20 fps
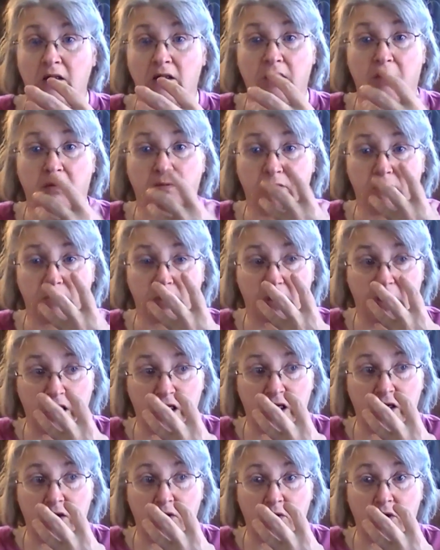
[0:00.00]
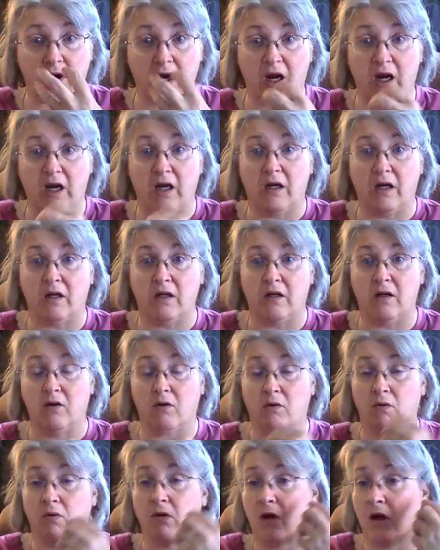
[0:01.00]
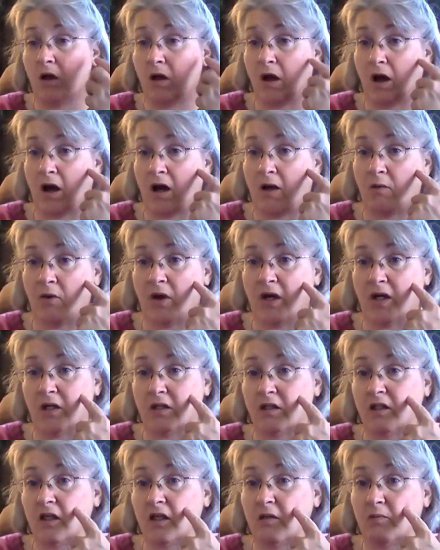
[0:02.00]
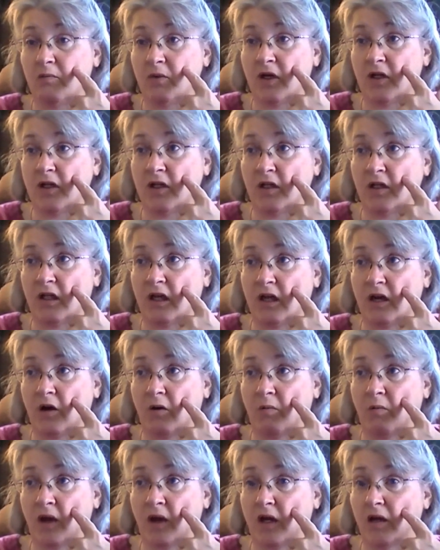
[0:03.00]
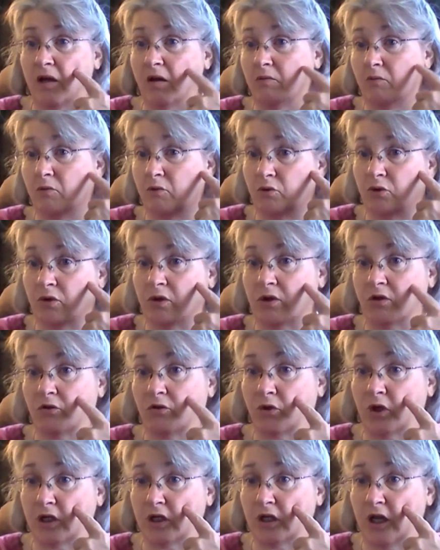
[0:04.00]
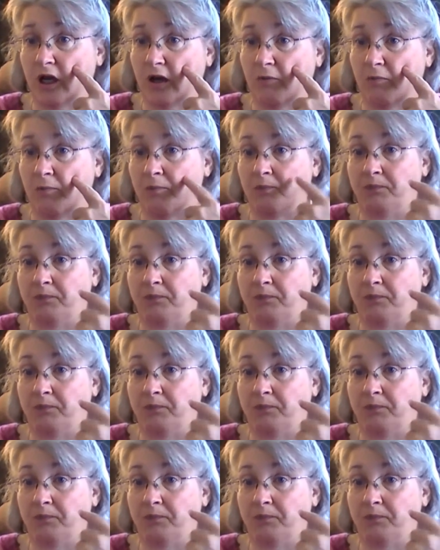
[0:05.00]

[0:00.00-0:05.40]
stuff, so they did go ahead. You know, I waited 6 months and let all my gums shrink down,